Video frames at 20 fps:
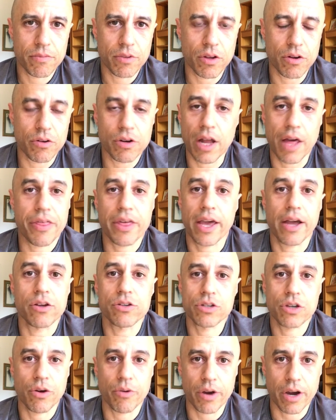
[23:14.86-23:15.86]
you know, nothing
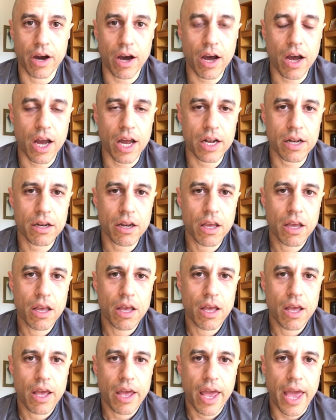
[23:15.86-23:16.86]
else going on.
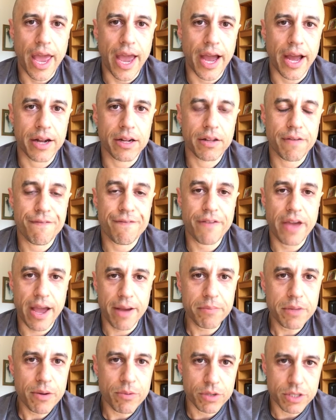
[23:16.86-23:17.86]
And the
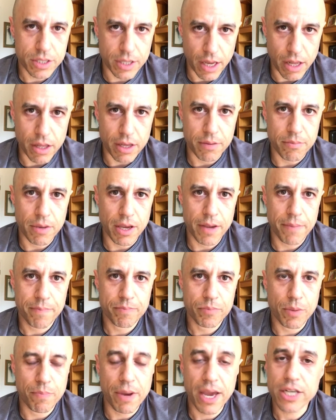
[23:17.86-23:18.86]
family was telling me,
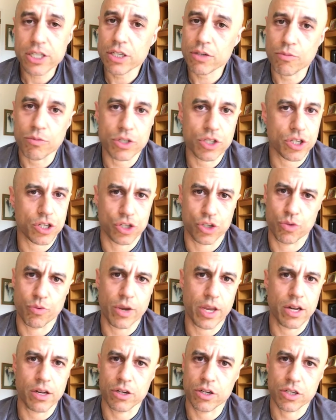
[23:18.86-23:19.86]
the patient was just
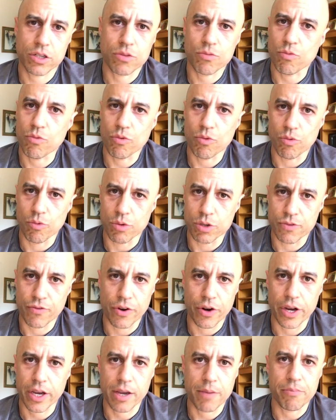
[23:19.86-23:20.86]
sweet and just was
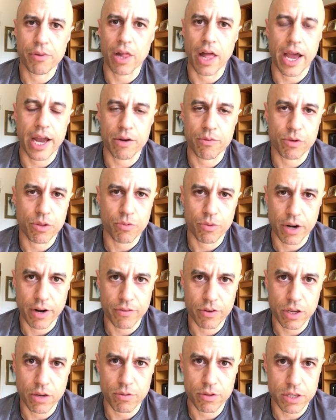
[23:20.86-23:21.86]
very compliant with
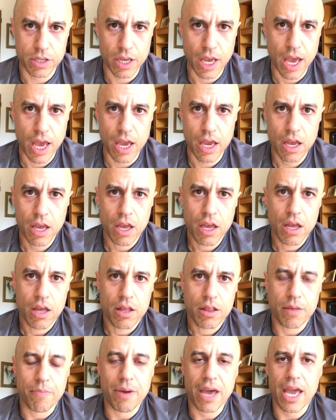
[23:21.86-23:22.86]
whatever you would say.
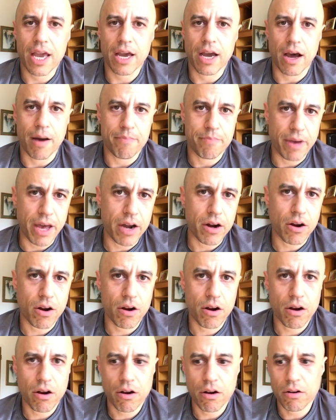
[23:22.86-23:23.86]
The pain got
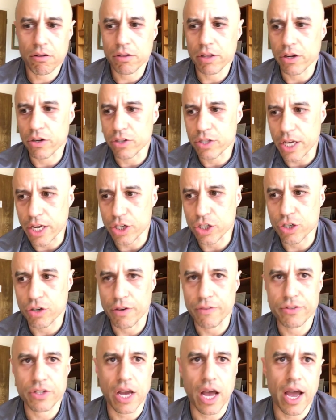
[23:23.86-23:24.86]
better, a little tincture
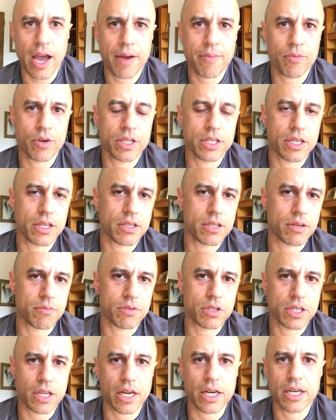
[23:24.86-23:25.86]
of time. We did some
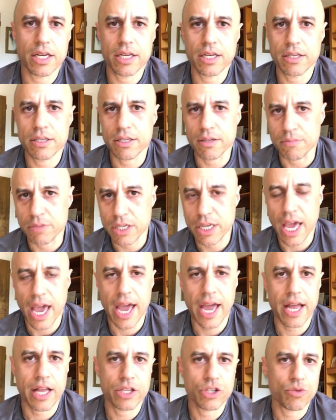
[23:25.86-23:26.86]
studies, some
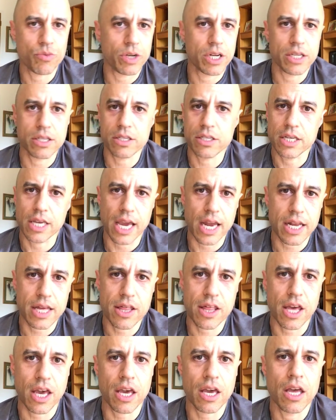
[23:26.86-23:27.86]
scans. We didn't see
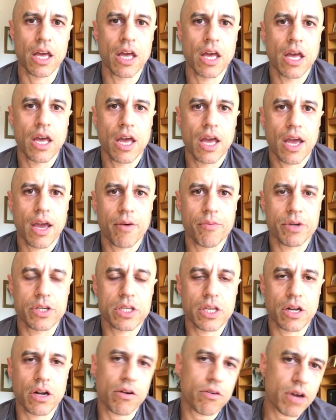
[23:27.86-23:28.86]
anything. And we
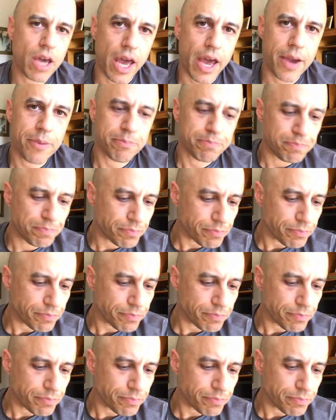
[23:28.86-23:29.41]
said, okay.